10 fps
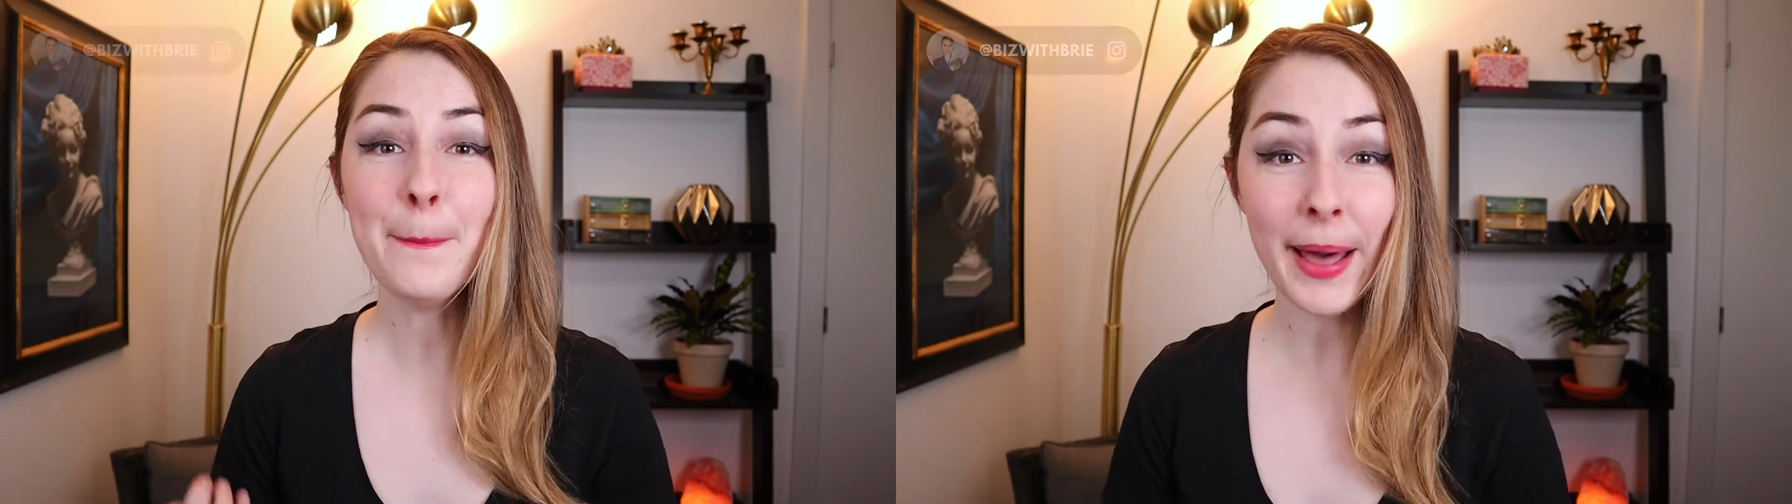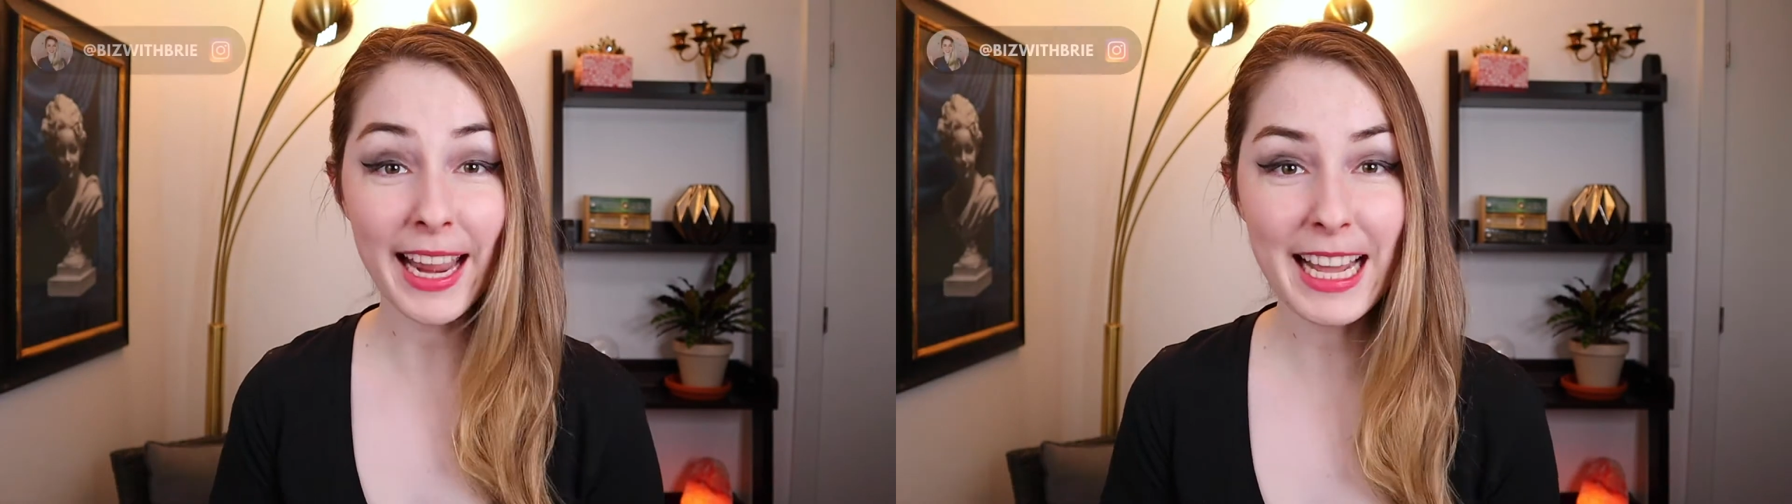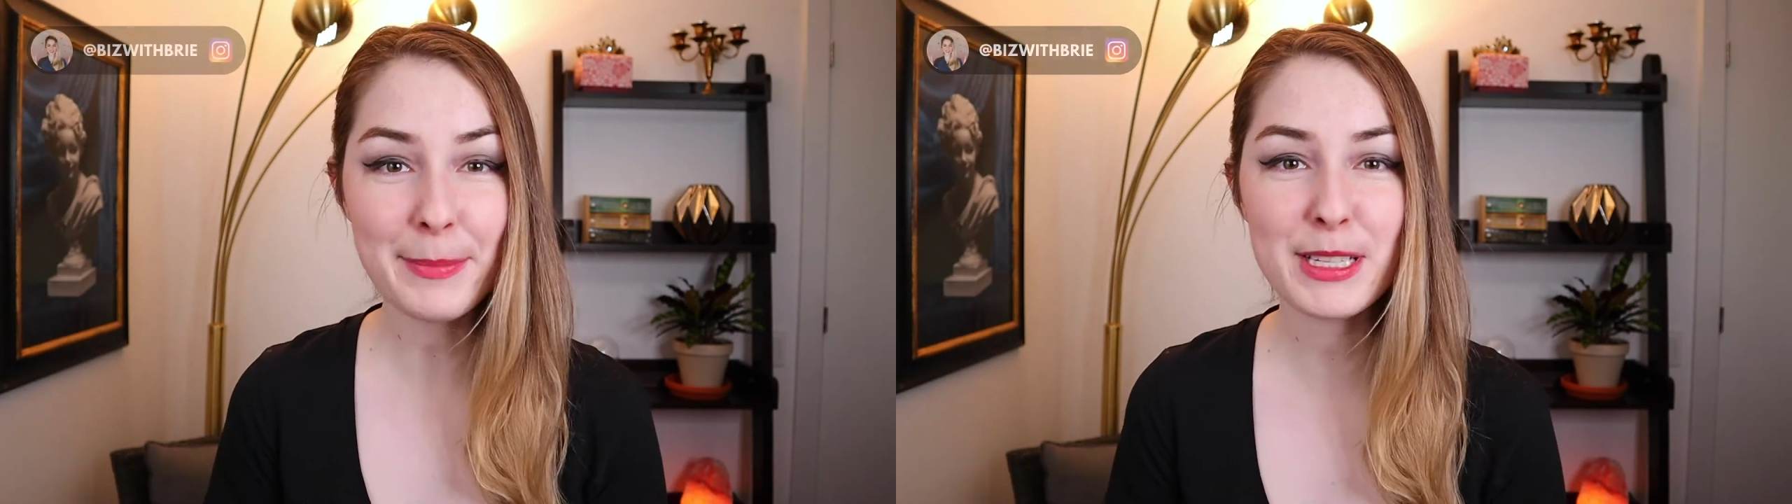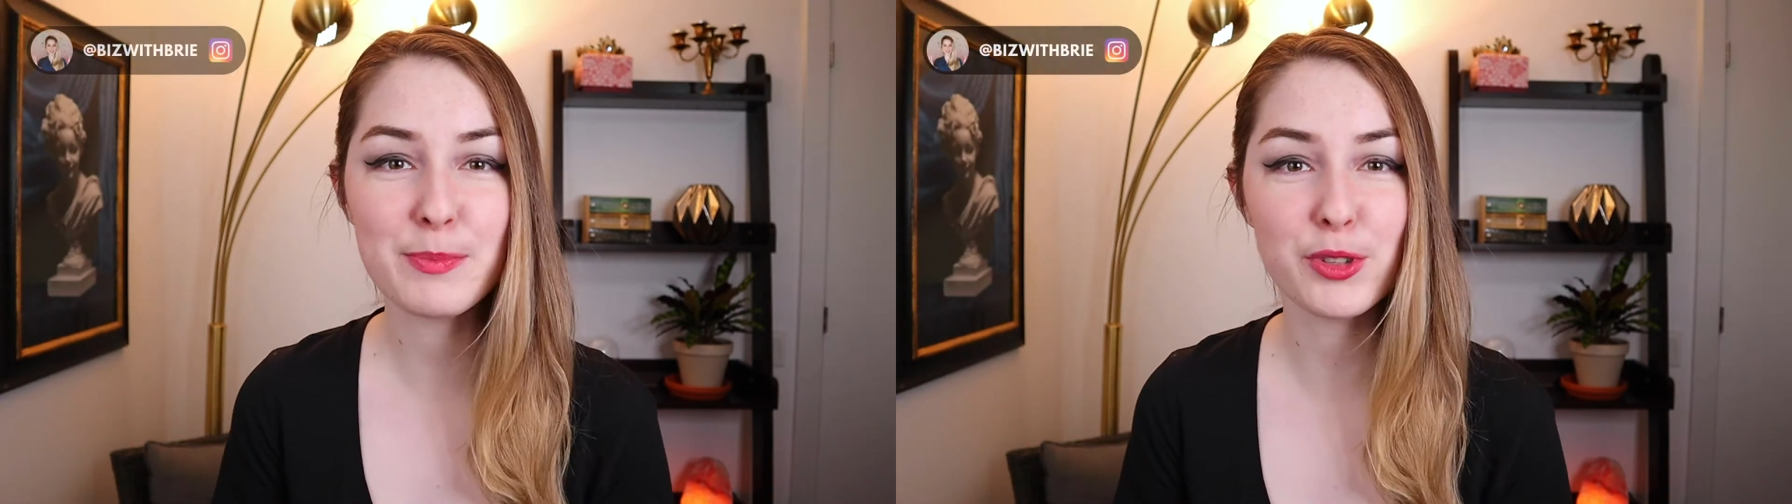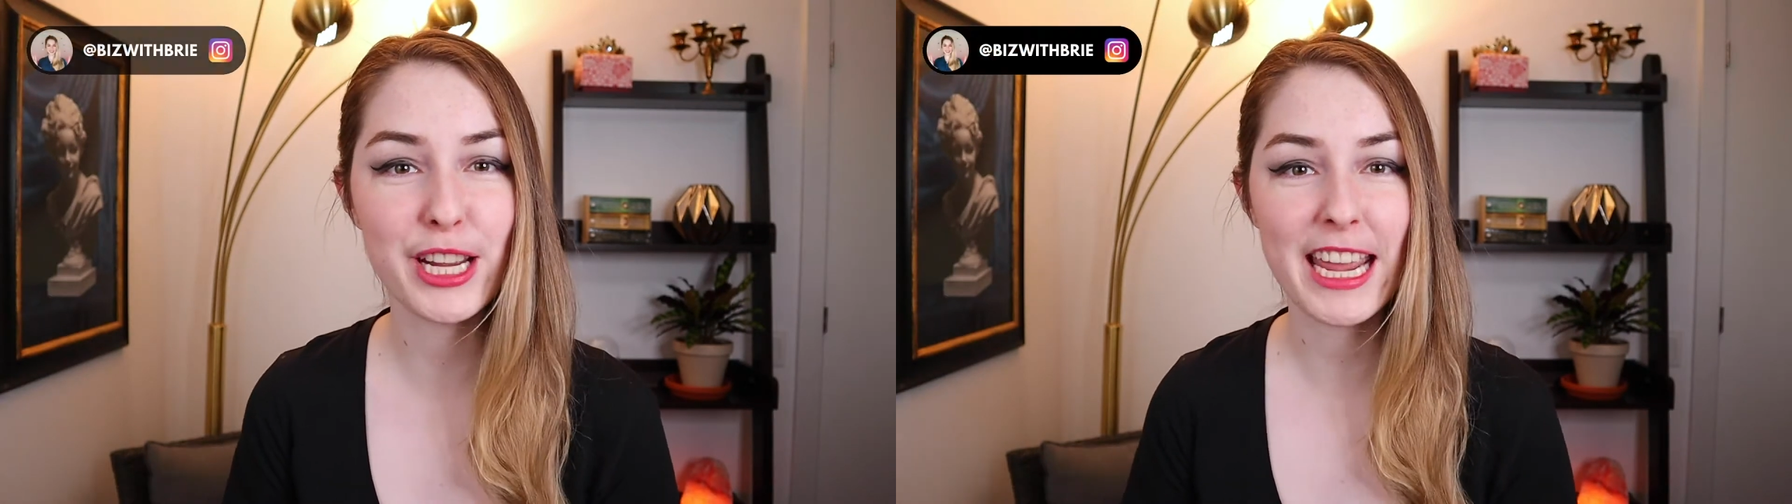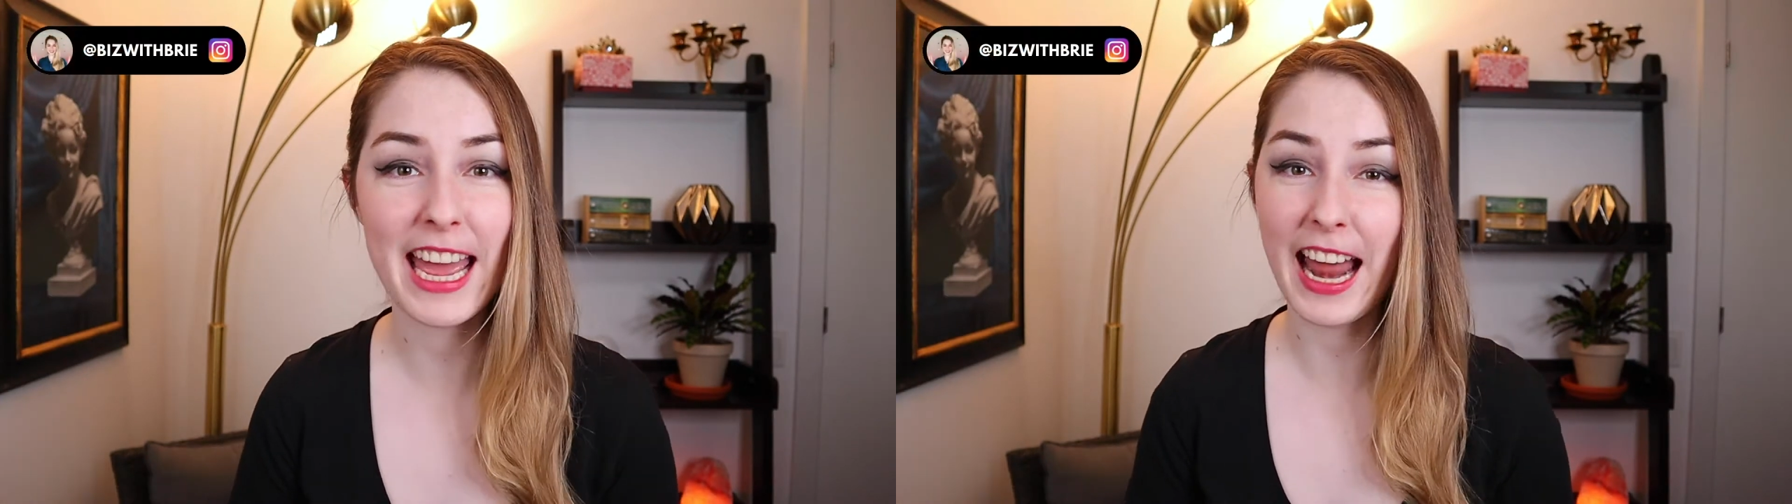My name is Brie,